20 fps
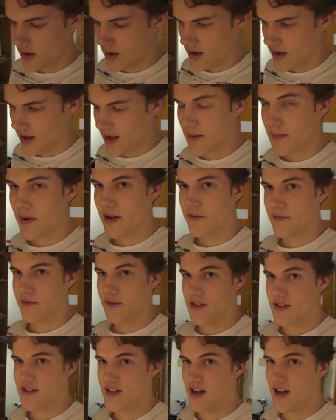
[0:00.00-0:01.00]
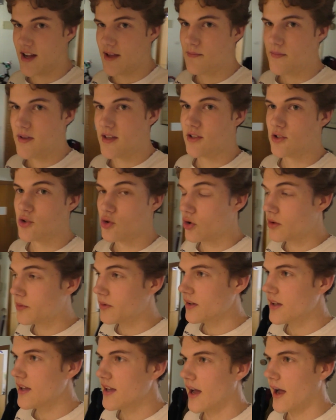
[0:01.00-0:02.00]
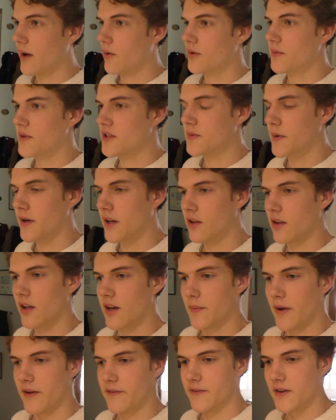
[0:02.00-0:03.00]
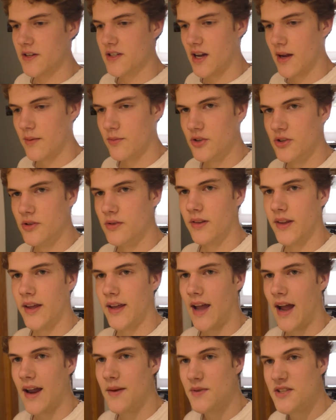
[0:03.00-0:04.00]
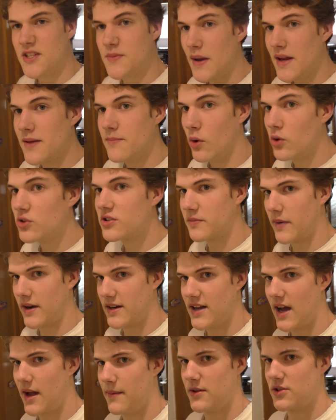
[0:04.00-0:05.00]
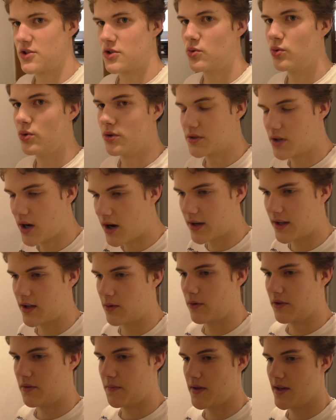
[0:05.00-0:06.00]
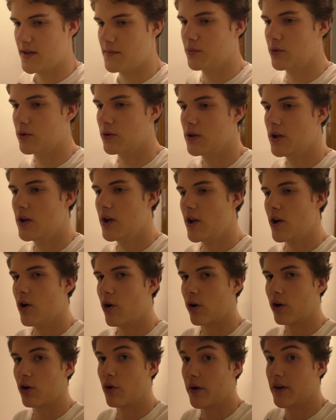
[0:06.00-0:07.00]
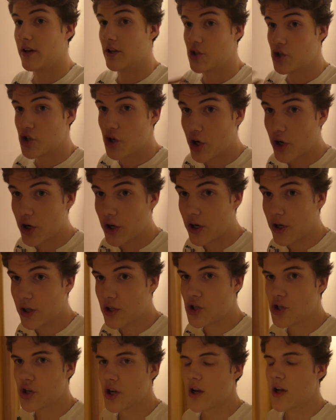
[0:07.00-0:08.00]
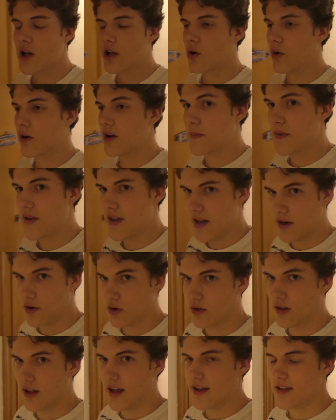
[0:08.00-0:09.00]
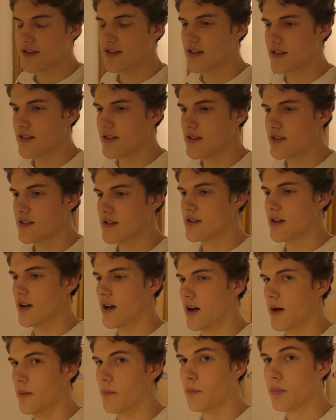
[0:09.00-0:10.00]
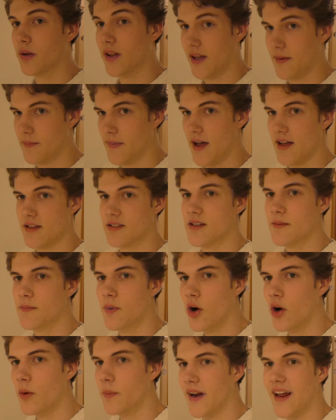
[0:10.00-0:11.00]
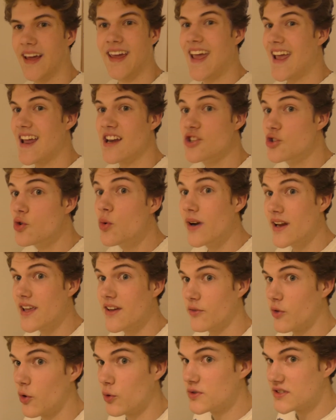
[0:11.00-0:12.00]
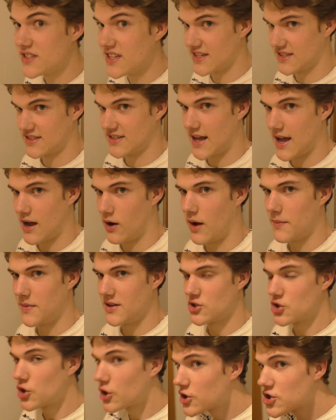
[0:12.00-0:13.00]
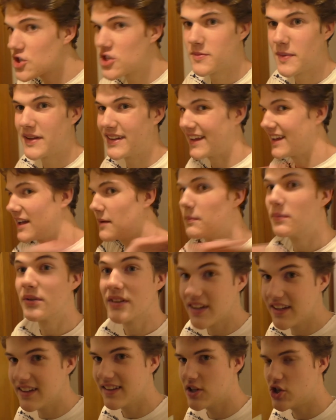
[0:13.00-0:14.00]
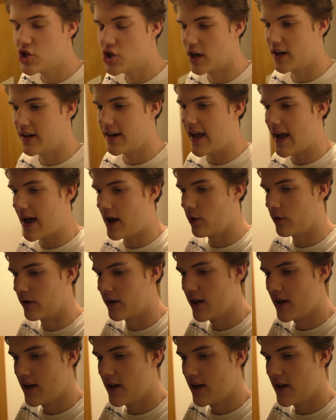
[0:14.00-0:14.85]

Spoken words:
in my free time, because normally I would be spending a lot of my free time, like I'd be spending most of my time at school talking with people or going to church, going to piano classes, playing basketball, but I can't do any of those things now. I mean, church has been like completely shut down